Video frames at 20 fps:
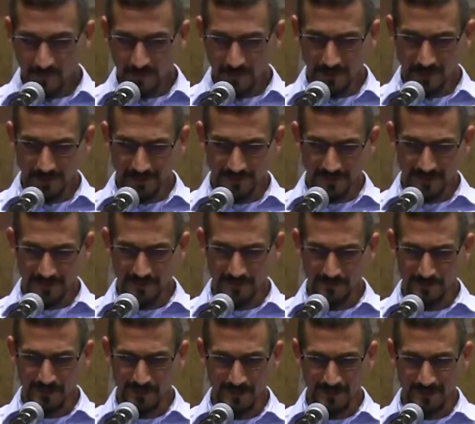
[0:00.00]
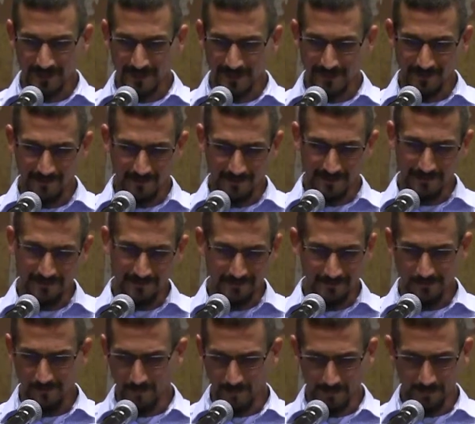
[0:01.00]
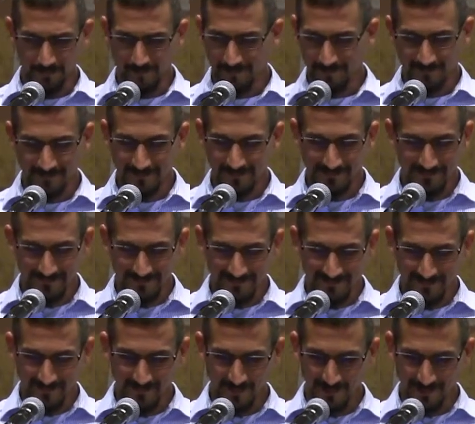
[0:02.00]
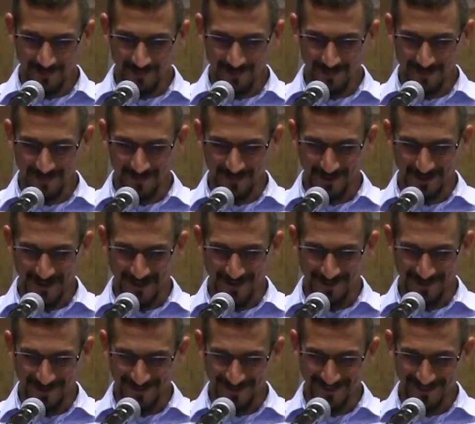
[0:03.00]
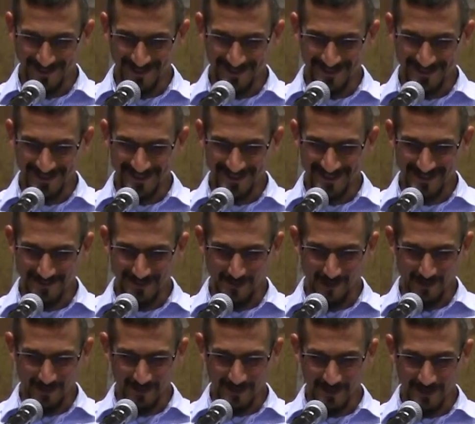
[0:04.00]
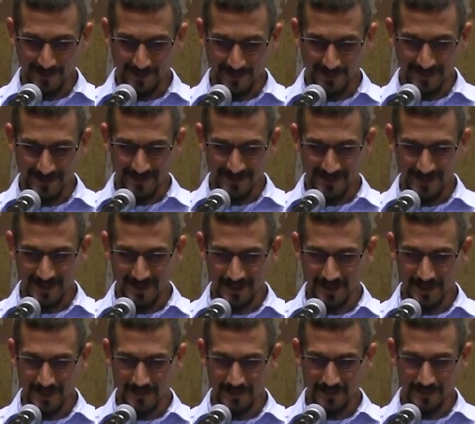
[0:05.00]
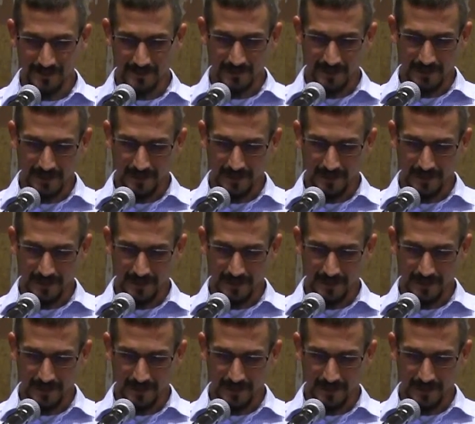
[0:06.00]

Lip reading: Let's see, so I know we're really crunched for time here, so I'm just going to skip over some of these things.